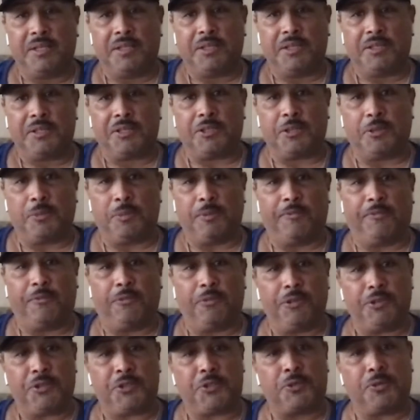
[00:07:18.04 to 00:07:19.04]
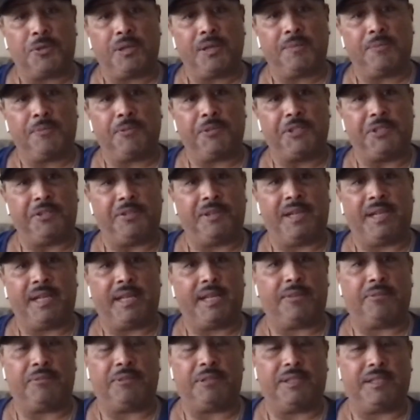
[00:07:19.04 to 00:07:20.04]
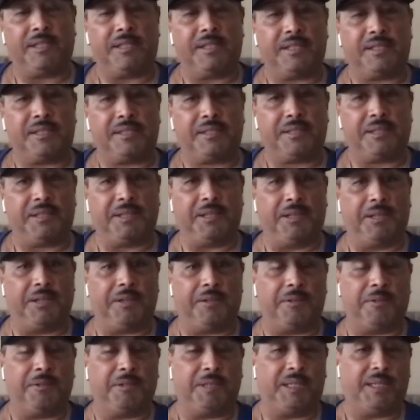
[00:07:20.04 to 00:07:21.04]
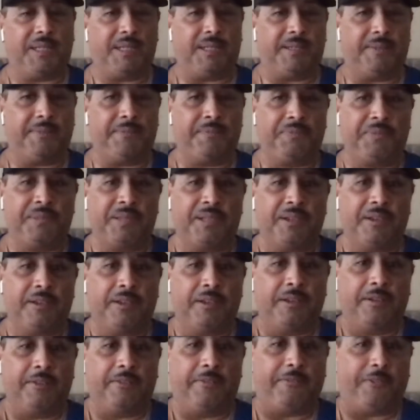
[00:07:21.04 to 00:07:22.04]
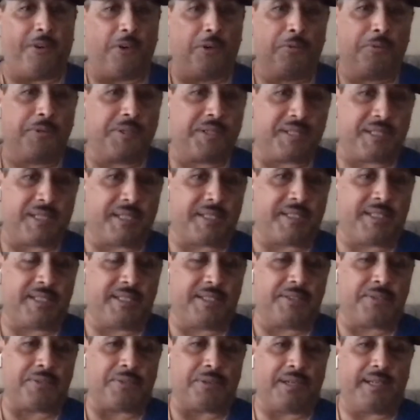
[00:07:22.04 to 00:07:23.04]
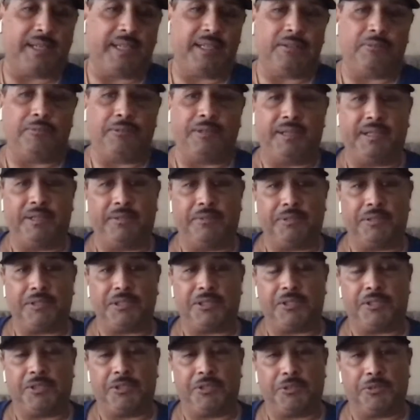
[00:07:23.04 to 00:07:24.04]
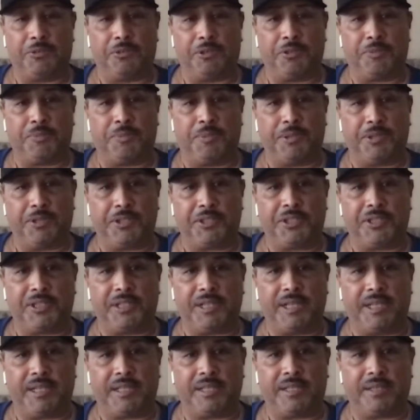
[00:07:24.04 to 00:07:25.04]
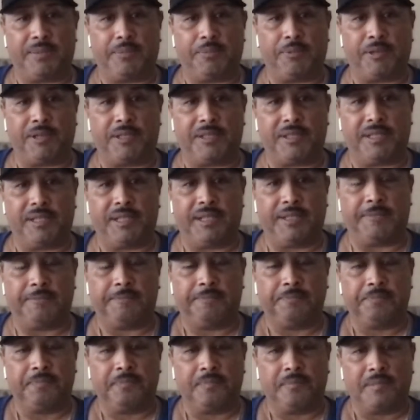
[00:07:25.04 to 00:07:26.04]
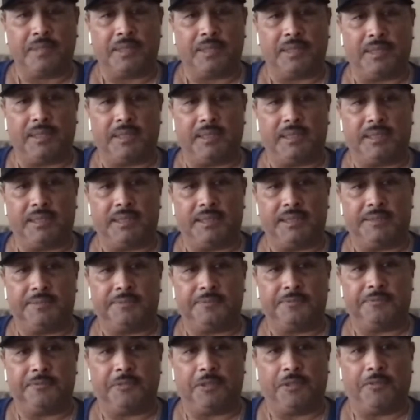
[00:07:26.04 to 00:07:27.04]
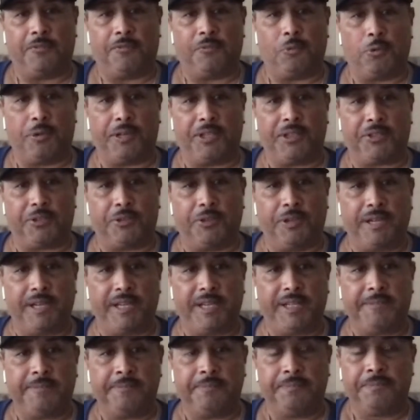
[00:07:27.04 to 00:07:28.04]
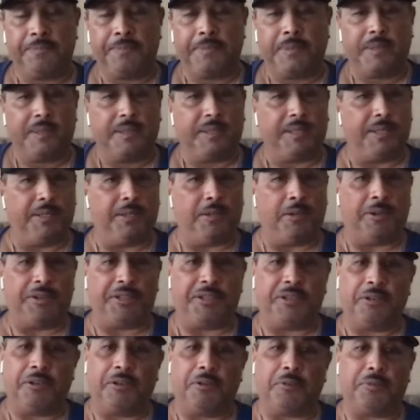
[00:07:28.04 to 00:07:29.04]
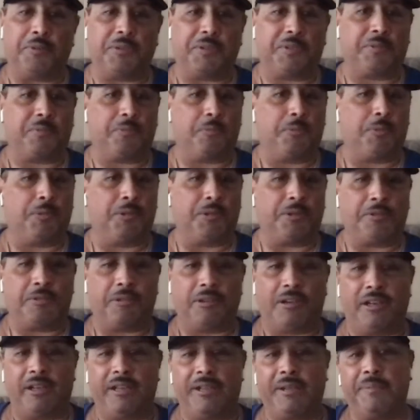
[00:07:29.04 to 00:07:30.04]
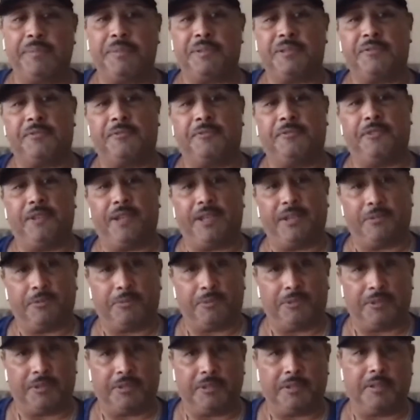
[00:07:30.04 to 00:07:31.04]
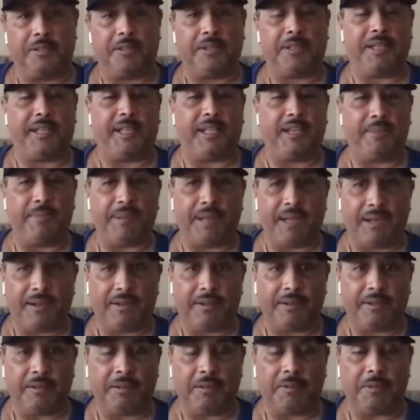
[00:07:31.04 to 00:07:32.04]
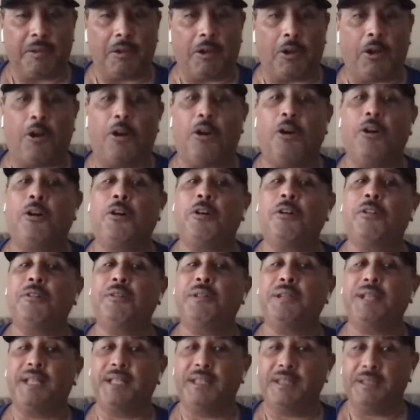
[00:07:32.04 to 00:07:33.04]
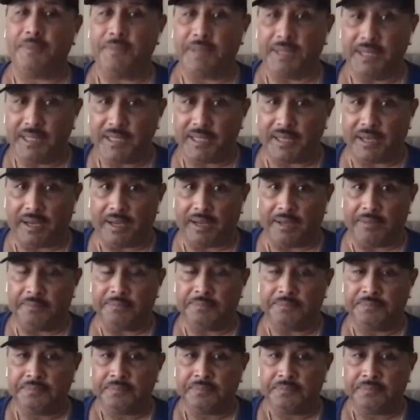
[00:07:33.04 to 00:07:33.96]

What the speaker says: So before Trump, what you had was, faux resistance, right? When it was George Bush as the president, 43, all you heard was war crimes, fake war, get them out. All in the meantime,